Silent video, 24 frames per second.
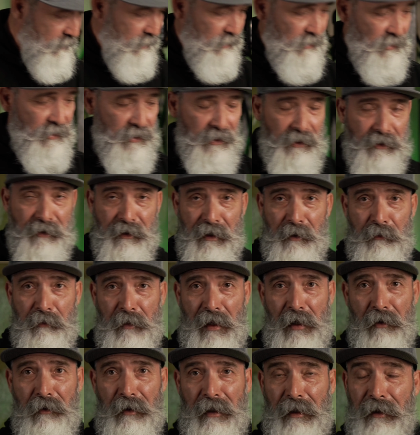a
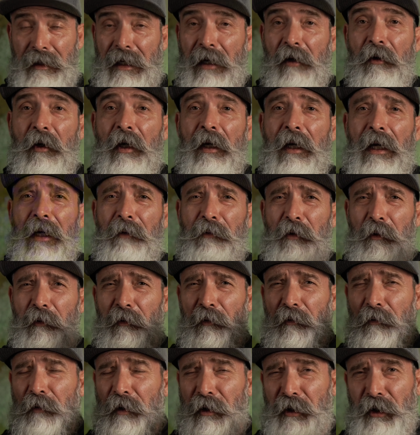16-pound line. Now, if you're
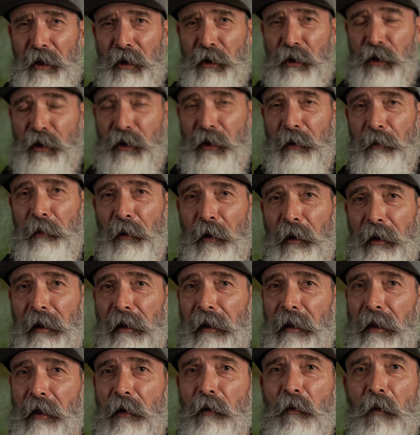fishing super
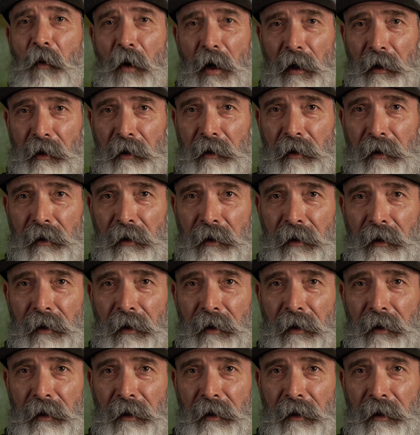clear water,